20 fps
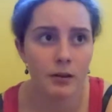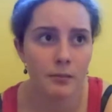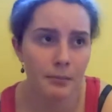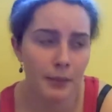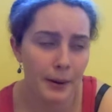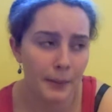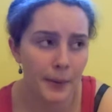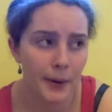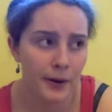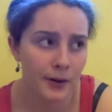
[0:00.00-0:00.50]

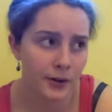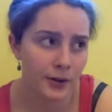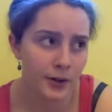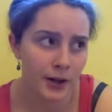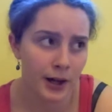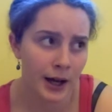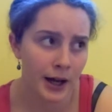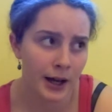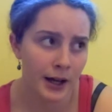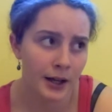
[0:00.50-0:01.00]
My partner and
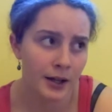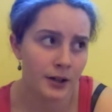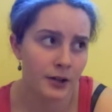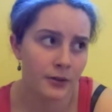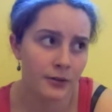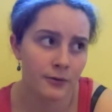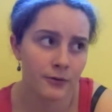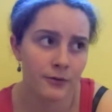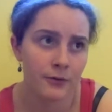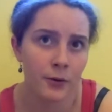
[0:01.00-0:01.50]
I,
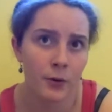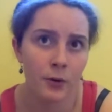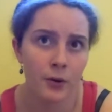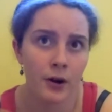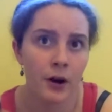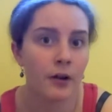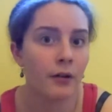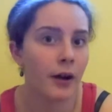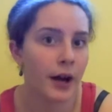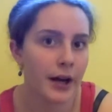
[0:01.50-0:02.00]
for
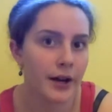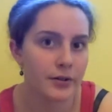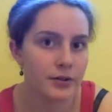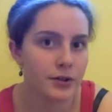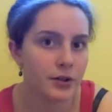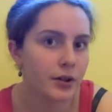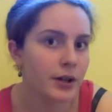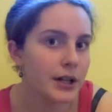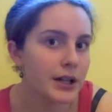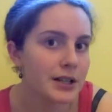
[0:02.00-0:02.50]
our radio
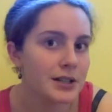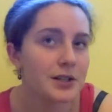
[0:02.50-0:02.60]
story,